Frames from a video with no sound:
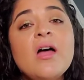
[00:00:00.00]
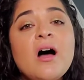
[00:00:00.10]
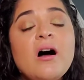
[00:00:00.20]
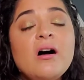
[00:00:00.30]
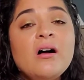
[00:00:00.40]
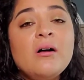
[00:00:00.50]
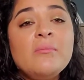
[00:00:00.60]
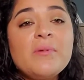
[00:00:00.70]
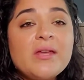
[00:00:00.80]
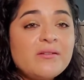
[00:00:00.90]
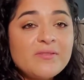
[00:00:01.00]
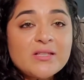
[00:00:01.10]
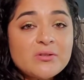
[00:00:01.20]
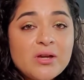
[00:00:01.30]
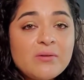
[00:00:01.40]
And if
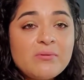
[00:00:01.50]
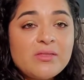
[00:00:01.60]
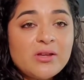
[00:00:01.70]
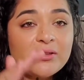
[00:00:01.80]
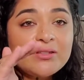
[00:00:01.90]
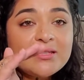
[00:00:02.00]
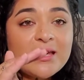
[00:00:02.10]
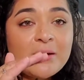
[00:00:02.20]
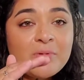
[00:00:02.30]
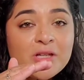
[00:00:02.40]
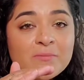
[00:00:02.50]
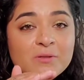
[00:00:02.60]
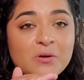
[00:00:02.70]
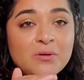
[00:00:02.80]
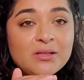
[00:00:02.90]
that's okay with, look, this camera keeps
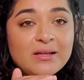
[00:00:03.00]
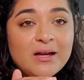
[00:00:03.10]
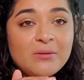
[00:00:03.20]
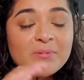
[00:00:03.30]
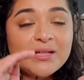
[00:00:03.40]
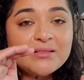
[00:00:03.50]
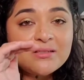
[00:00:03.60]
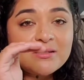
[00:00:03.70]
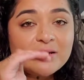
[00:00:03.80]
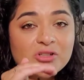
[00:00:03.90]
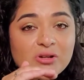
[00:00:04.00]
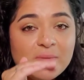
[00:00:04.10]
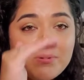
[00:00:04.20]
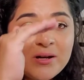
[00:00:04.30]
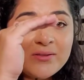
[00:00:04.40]
going down because it's on a
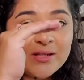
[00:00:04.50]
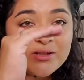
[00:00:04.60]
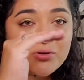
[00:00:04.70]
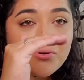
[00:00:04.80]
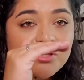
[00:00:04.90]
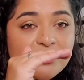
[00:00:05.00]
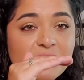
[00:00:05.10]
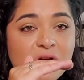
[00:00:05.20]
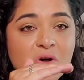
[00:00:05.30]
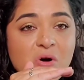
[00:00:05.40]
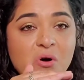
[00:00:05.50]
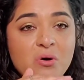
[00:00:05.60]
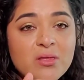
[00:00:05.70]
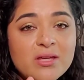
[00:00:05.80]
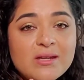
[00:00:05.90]
tripod that is going
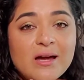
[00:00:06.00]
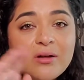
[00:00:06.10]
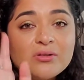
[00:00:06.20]
slowly down.